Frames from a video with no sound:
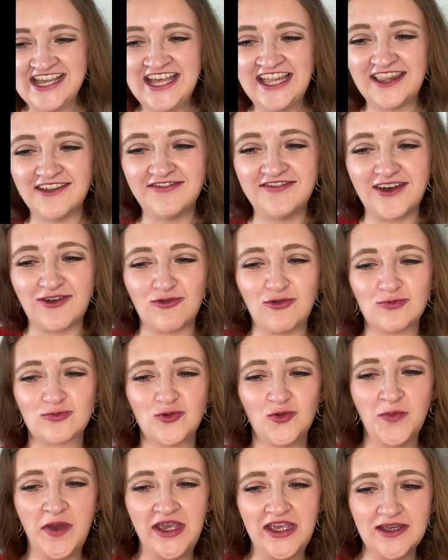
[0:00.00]
The federal
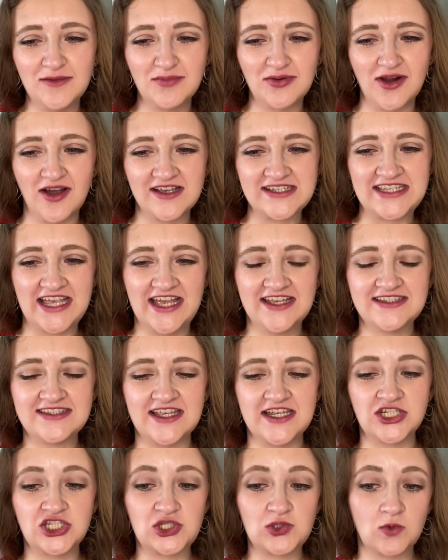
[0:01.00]
rulemaking process
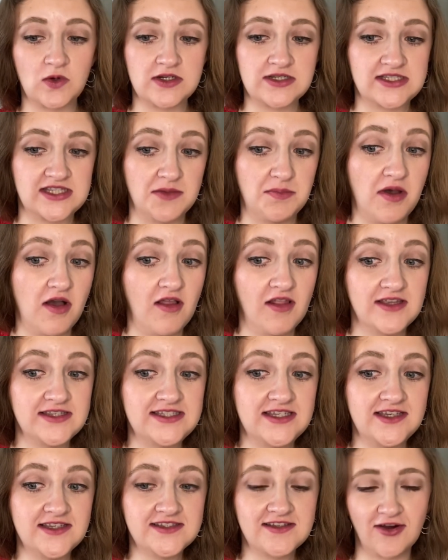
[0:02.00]
ensures that
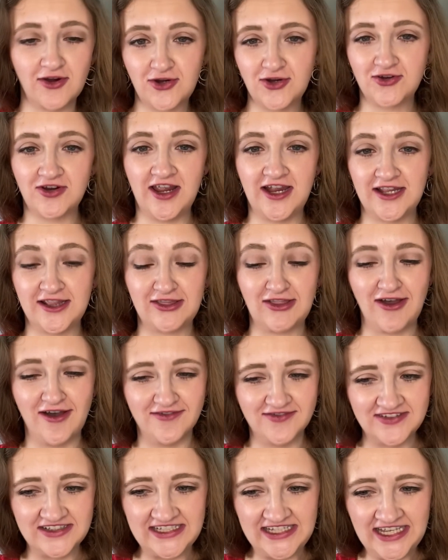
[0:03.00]
policies are created
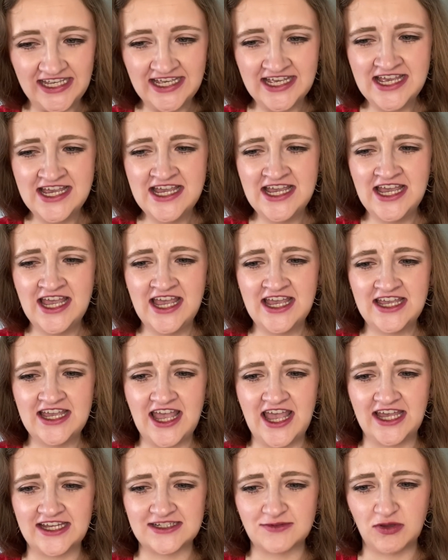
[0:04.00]
thoughtfully
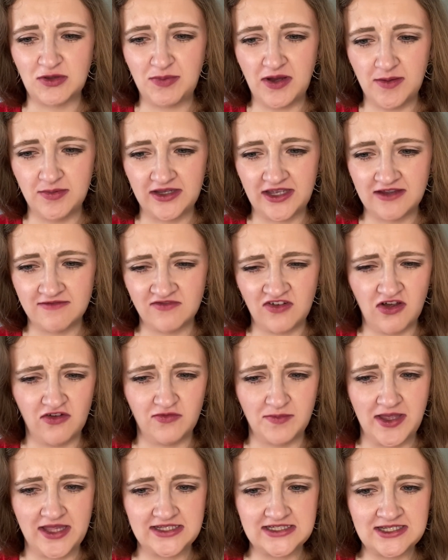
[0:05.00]
and with public
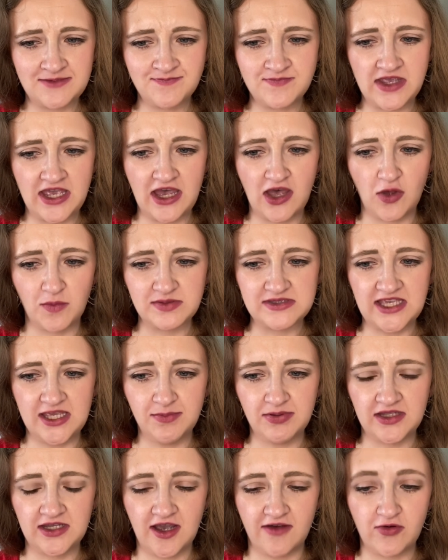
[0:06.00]
involvement. It helps keep
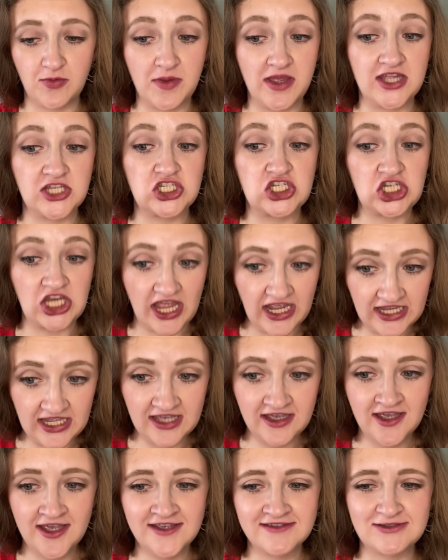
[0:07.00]
the government in check
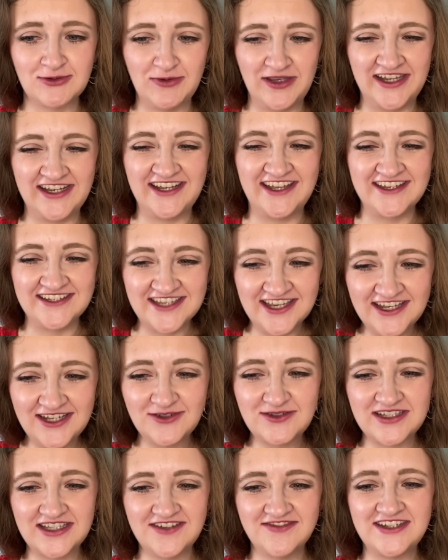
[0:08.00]
so we can continue
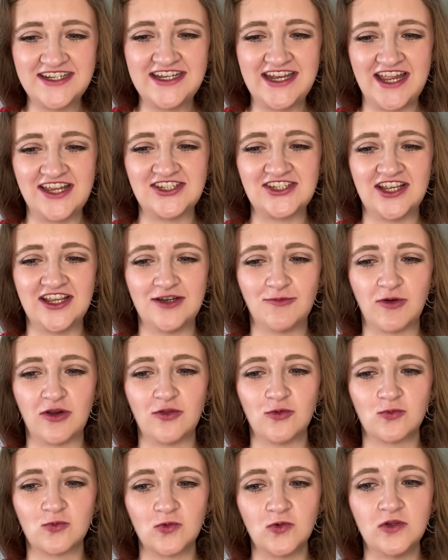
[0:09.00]
to live in a nation where
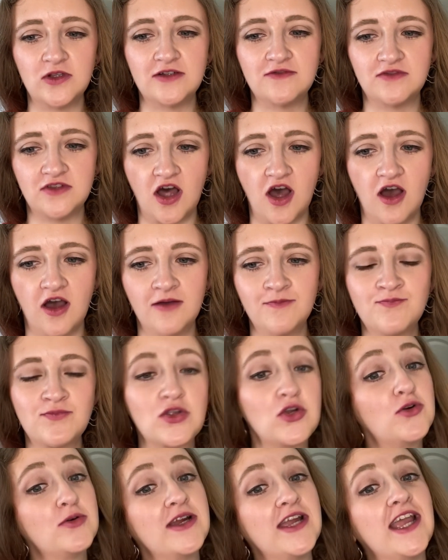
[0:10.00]
the rule of law
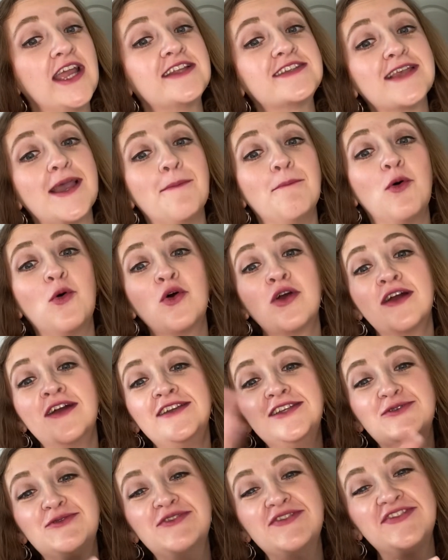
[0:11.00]
creates a more
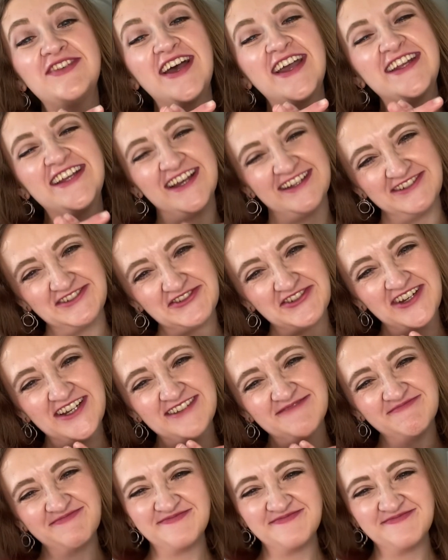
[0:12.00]
unified country.